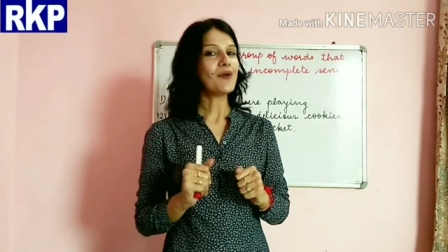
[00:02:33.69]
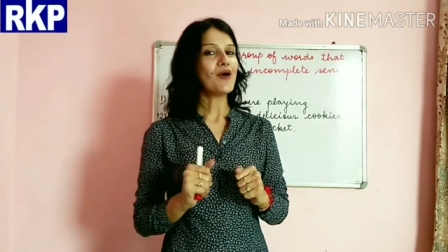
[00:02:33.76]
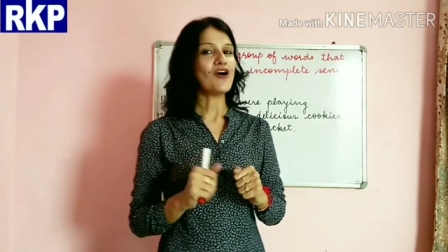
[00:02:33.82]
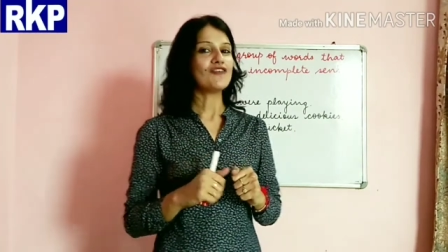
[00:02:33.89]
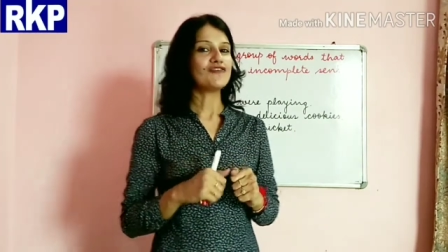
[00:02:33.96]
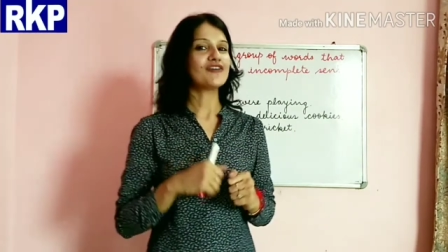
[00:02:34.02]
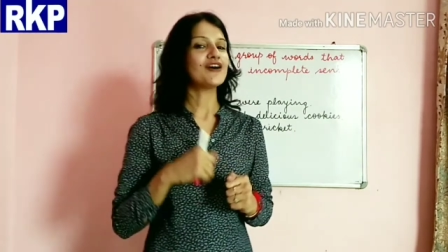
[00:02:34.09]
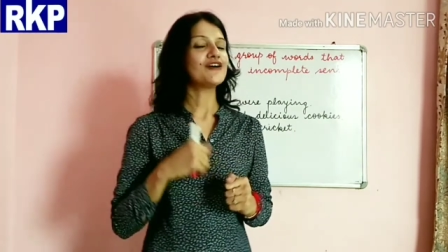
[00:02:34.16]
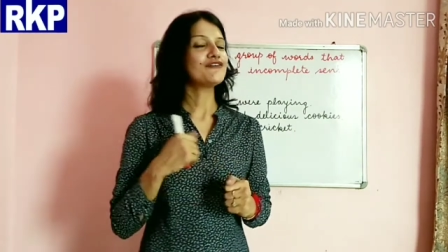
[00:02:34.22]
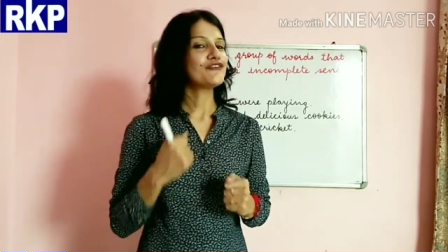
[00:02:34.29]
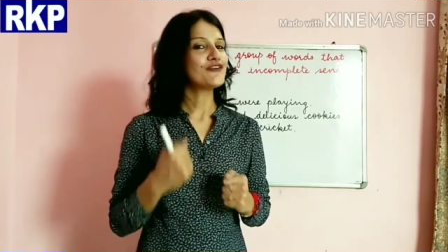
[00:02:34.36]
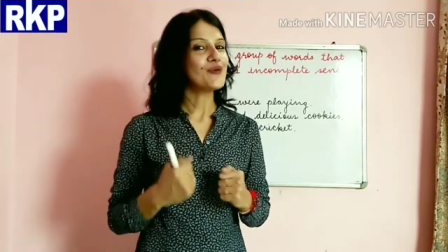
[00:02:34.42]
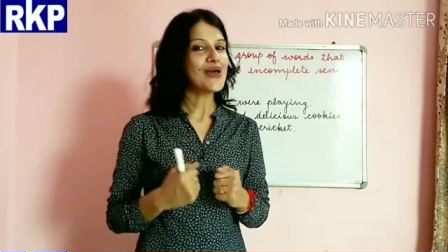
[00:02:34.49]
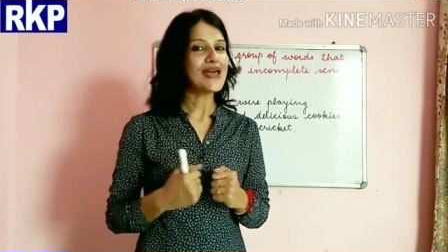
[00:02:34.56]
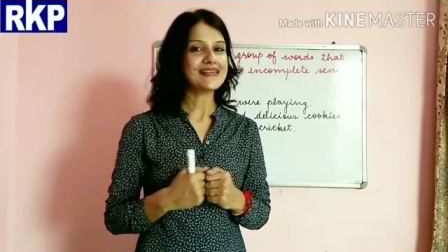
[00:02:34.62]
of a
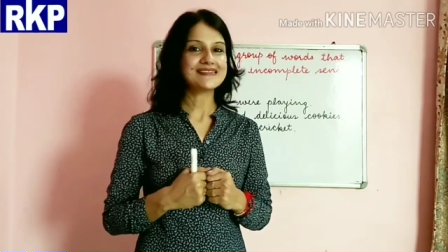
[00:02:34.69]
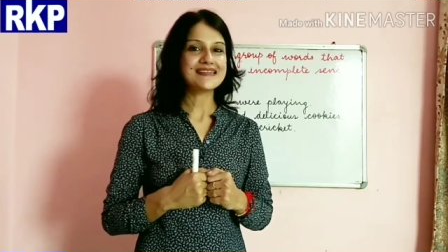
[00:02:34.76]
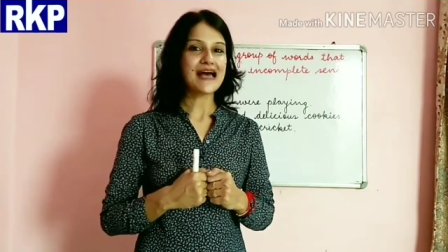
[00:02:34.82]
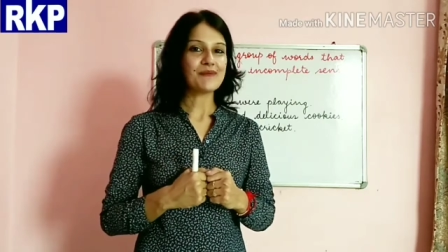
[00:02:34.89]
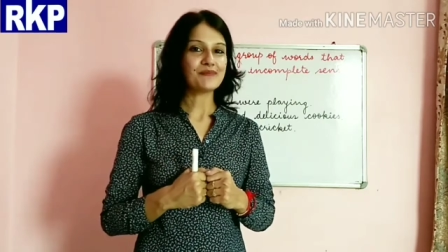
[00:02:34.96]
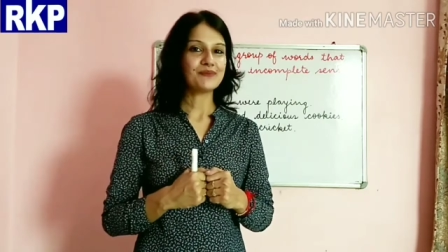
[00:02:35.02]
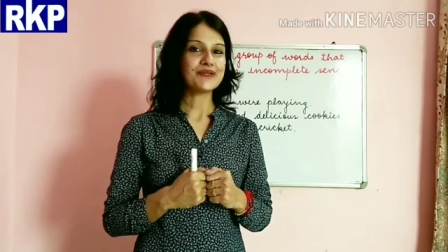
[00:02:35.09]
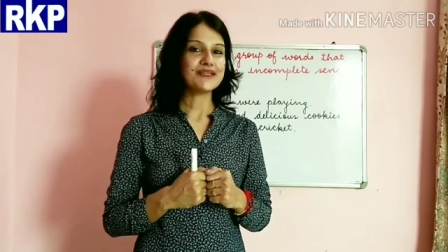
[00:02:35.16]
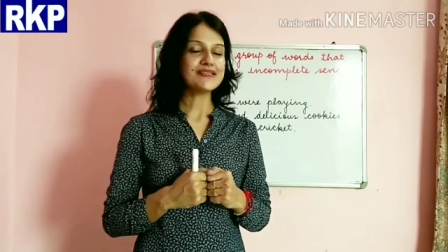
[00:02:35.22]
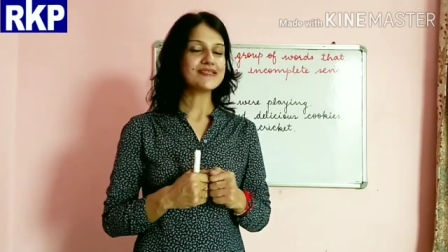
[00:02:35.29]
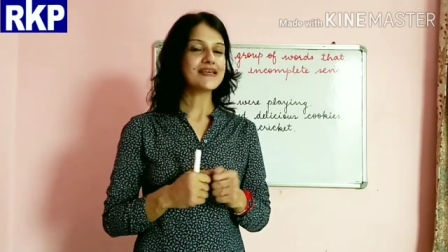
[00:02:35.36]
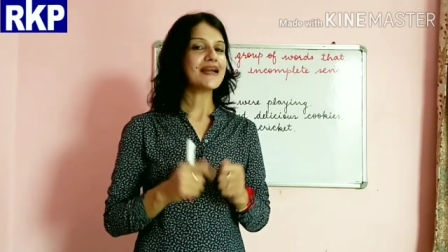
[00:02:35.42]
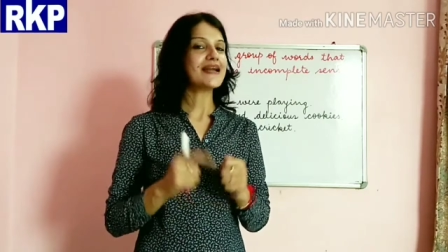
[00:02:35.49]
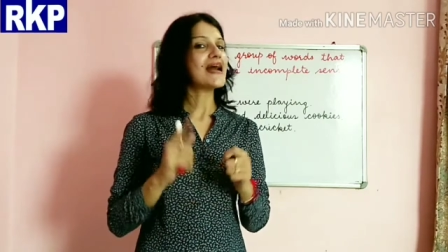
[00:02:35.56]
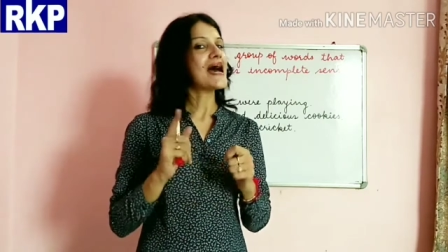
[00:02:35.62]
few examples
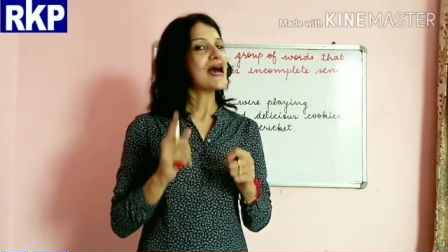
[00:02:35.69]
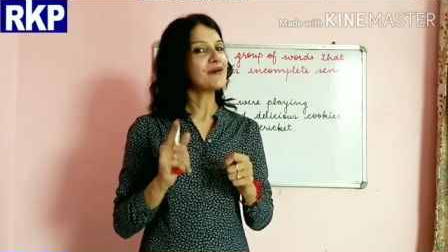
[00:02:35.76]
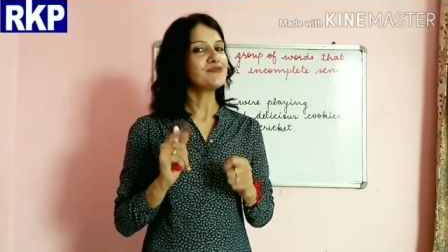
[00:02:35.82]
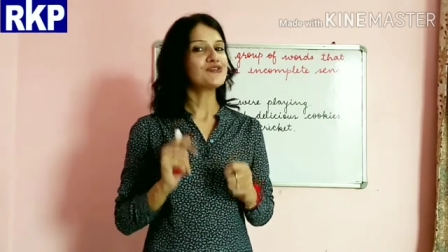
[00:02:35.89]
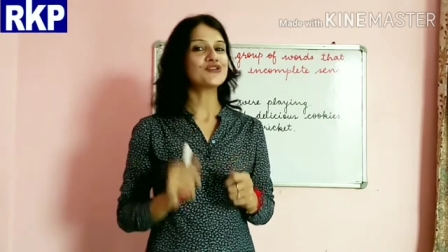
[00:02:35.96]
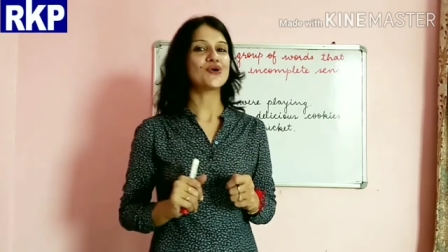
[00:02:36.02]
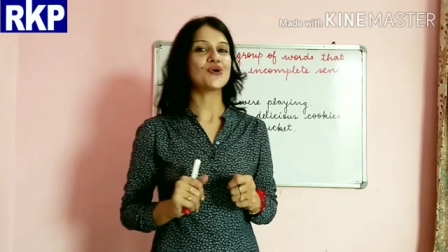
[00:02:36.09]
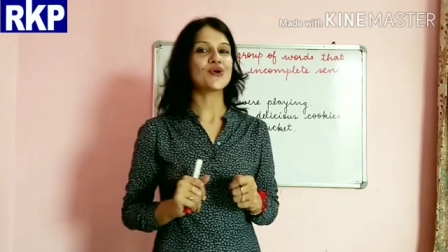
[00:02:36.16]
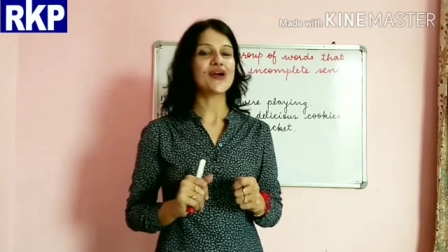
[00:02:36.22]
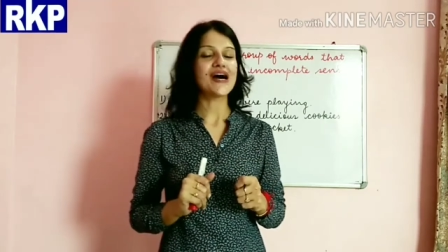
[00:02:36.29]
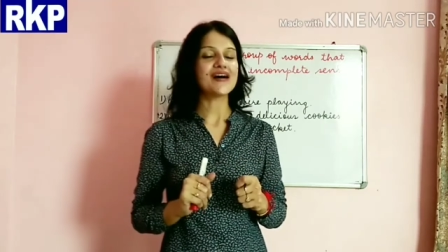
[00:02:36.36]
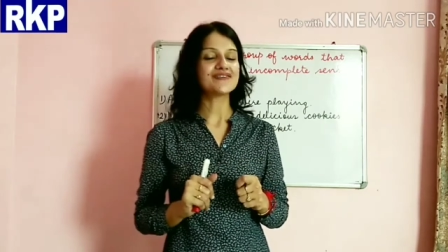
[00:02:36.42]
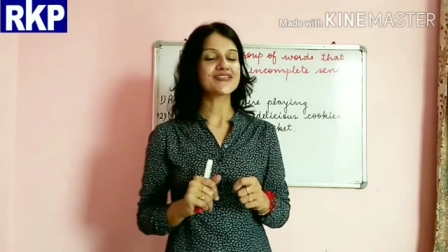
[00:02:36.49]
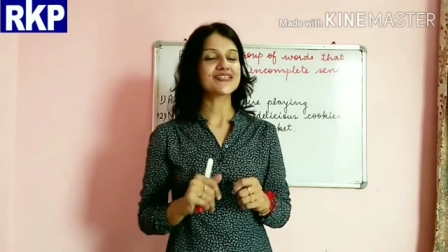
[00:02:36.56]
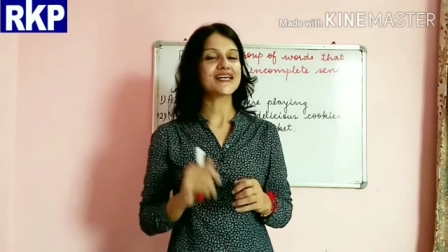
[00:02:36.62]
and I'm sure
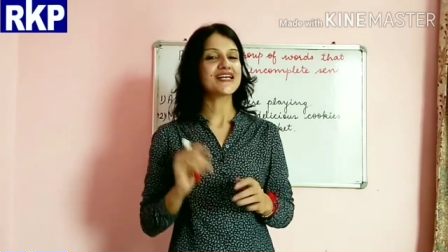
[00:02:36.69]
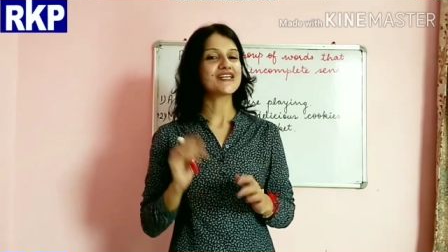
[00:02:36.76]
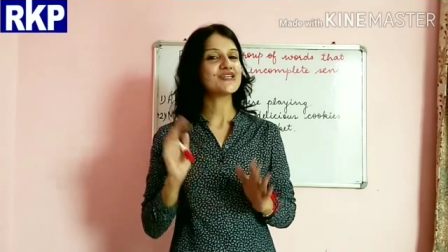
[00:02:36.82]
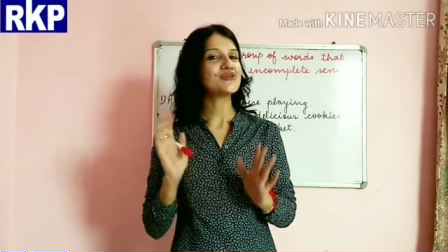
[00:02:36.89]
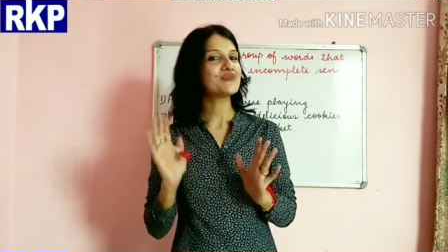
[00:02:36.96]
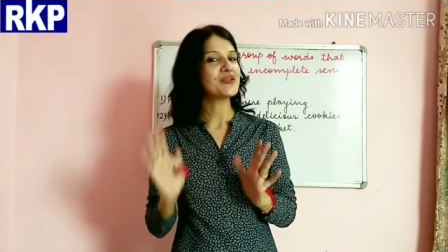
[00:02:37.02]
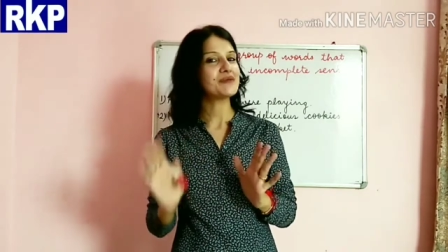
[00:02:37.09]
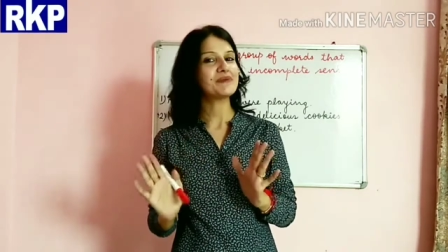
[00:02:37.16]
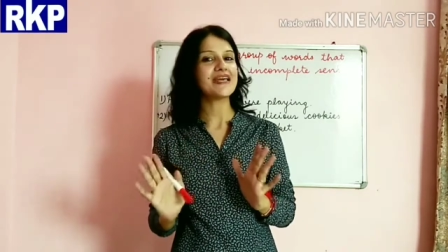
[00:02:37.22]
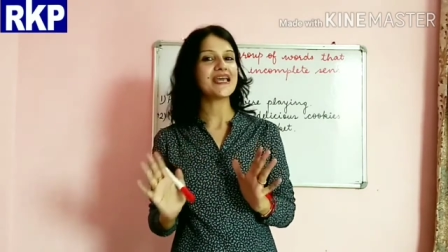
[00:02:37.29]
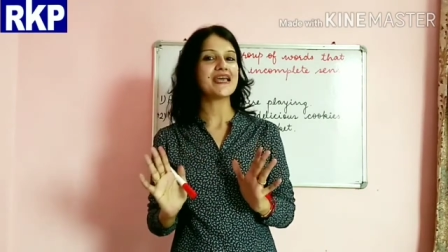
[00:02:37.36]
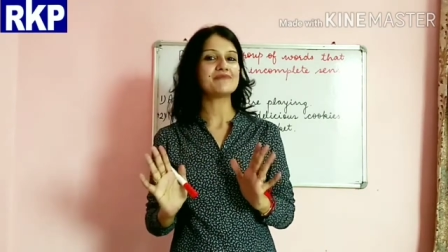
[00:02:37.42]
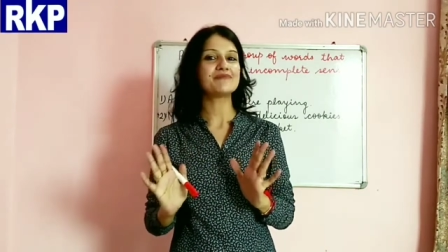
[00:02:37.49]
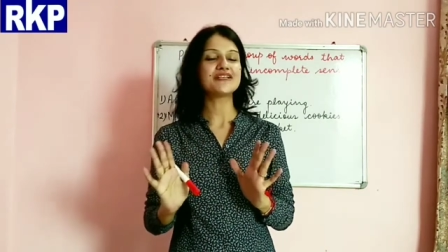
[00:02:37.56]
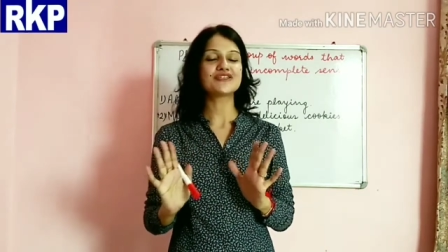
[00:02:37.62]
after that you will
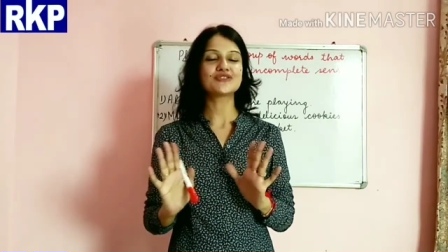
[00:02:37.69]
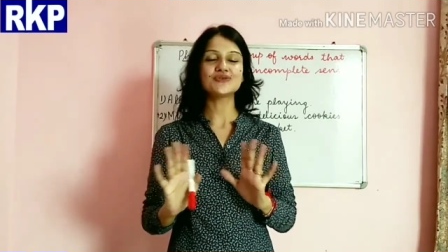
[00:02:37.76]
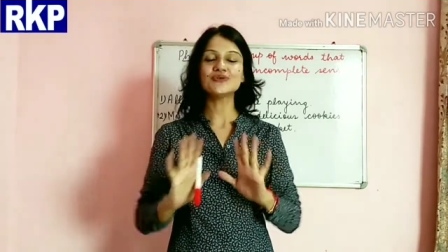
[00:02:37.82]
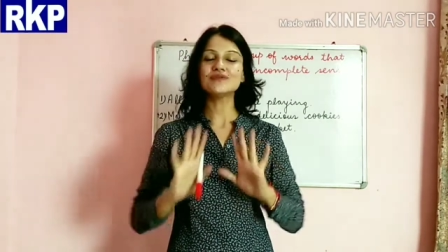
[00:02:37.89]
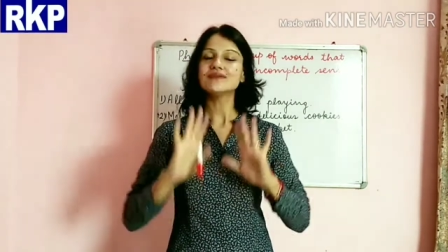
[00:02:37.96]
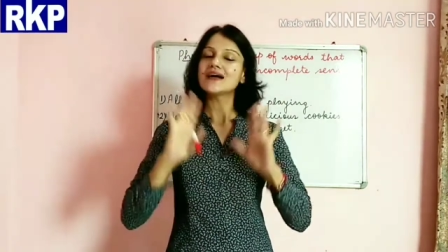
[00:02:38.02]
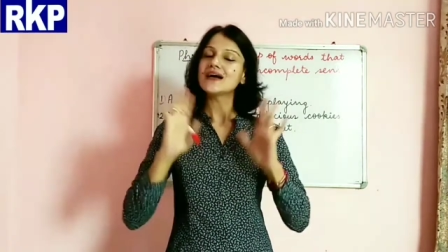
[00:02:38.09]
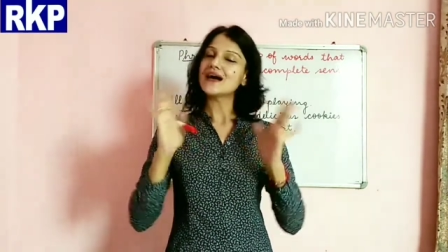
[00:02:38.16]
be able to